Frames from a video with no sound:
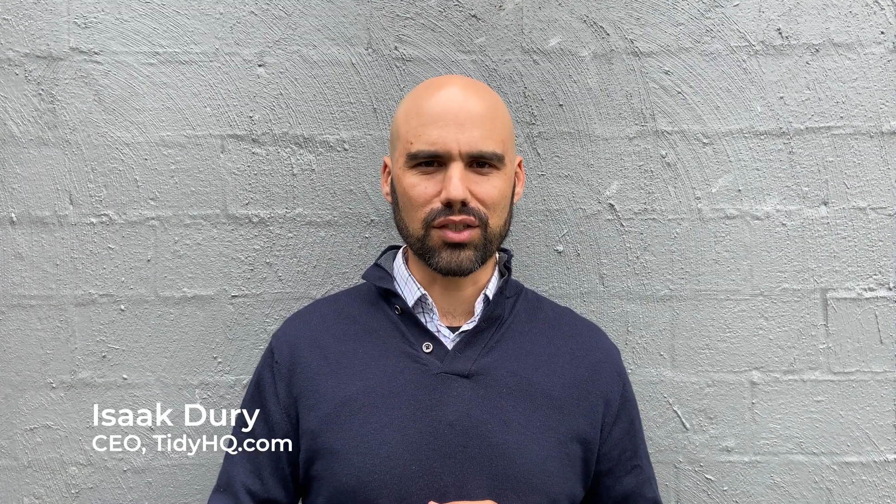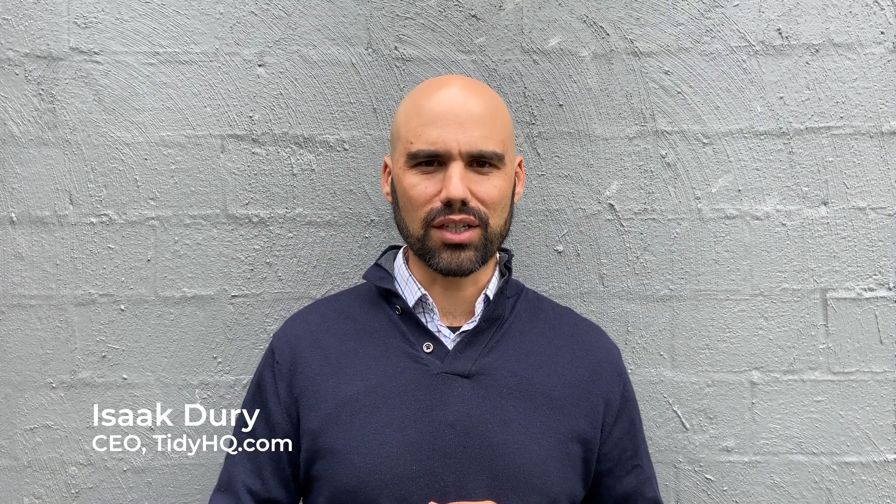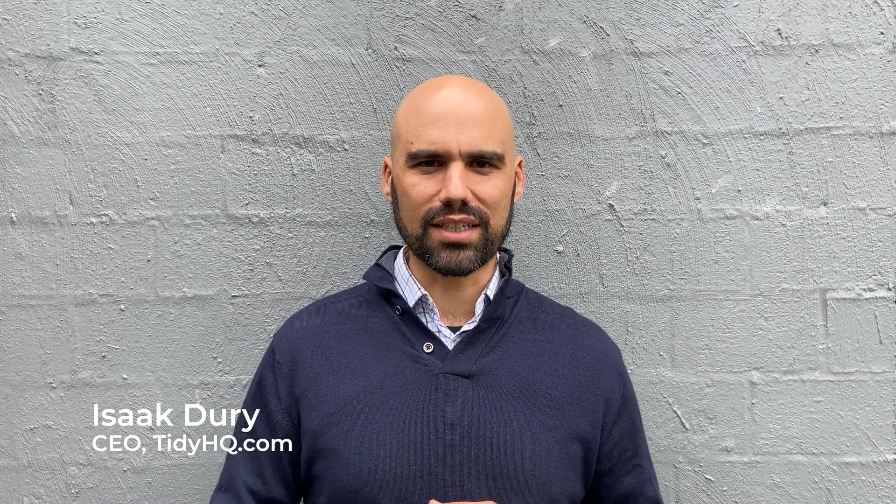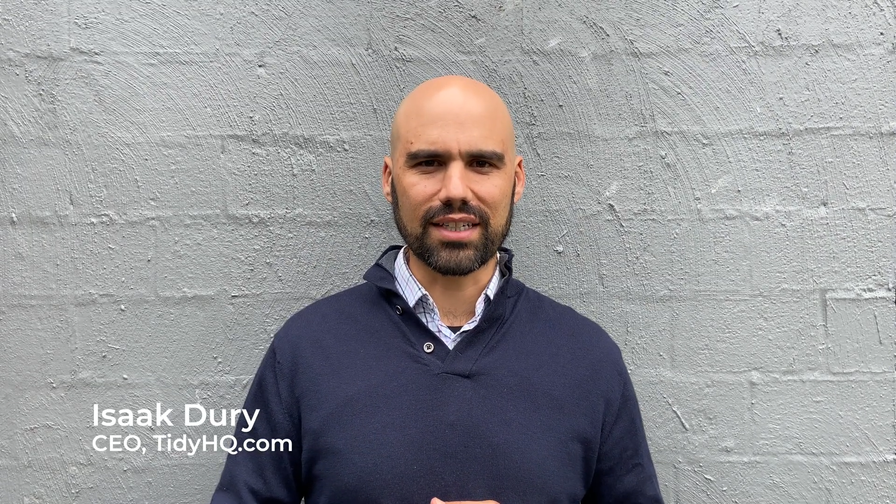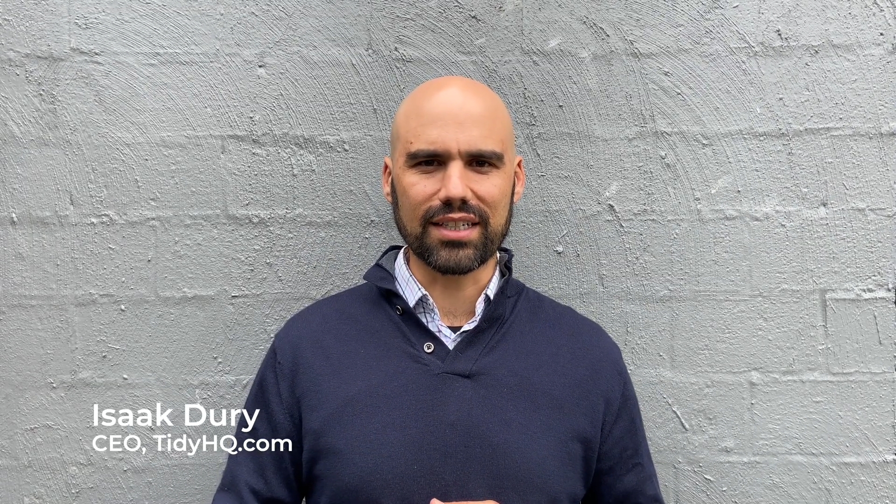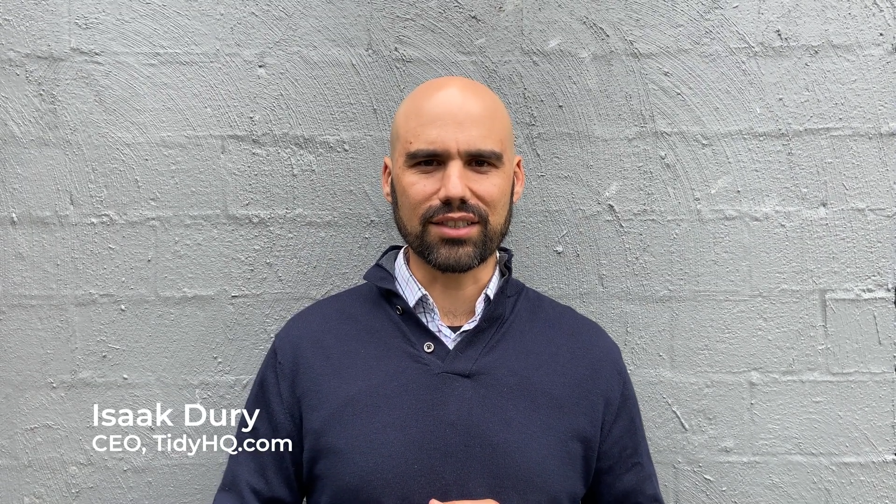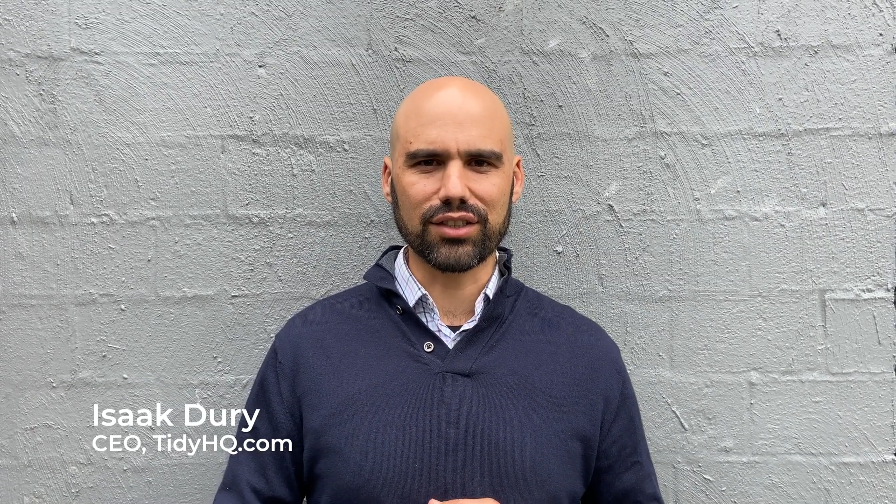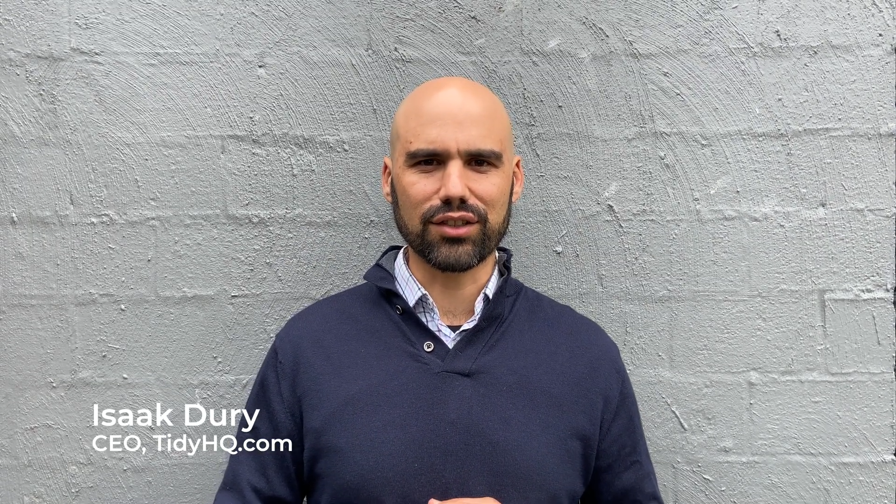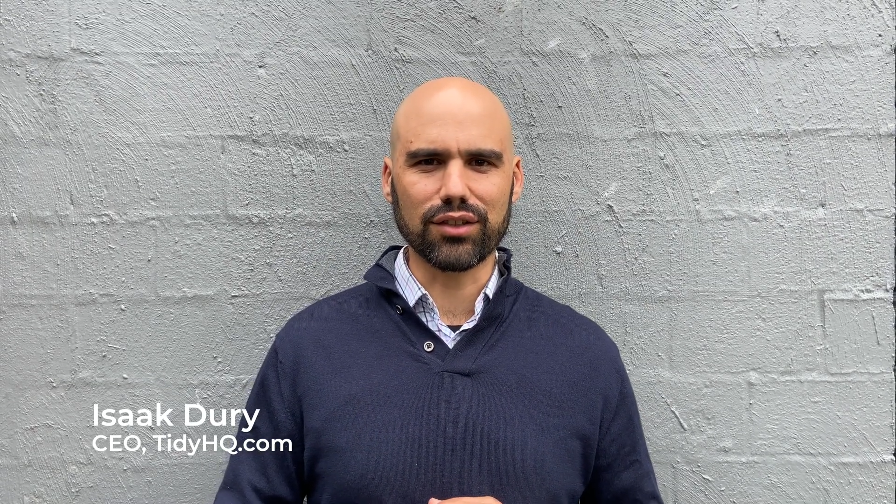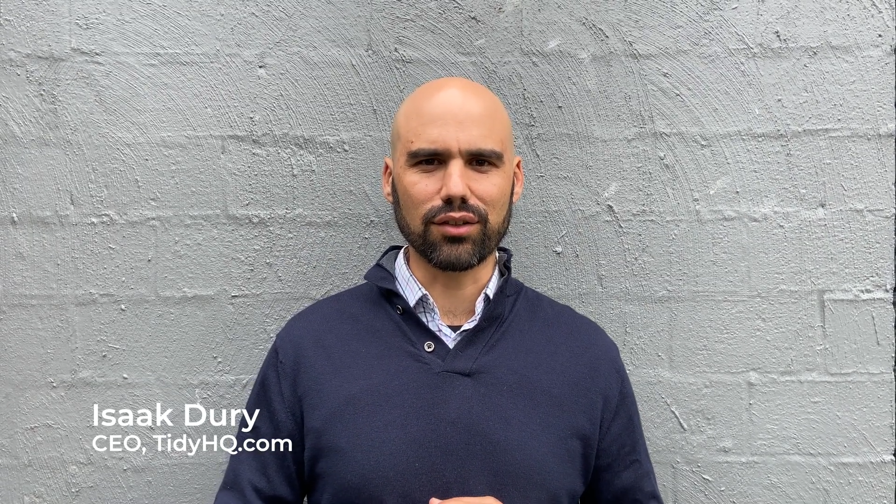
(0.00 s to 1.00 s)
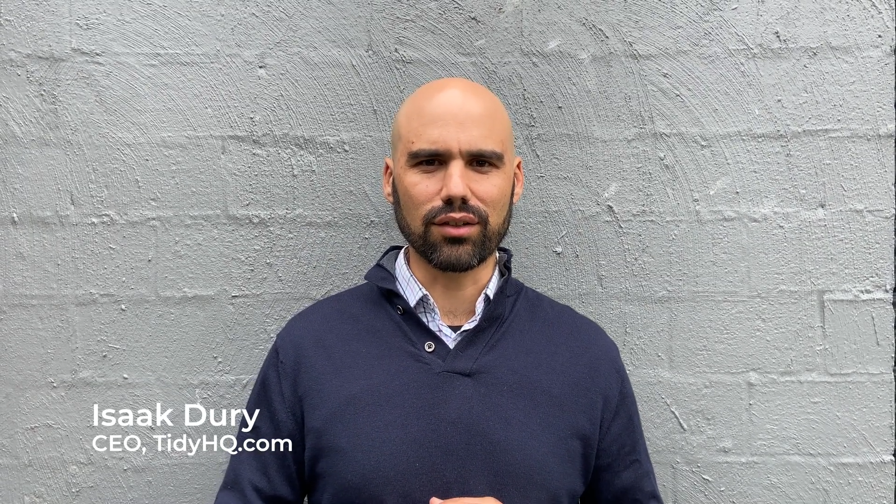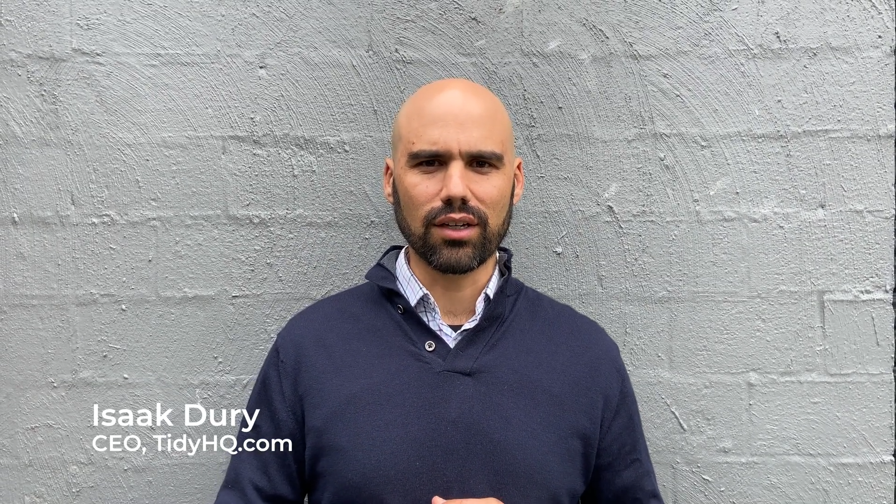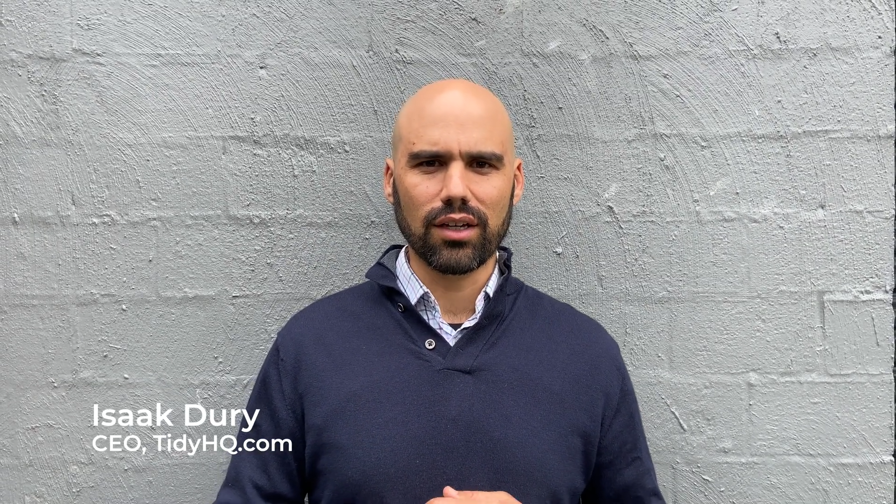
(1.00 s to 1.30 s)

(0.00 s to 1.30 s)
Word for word: TidyHQ.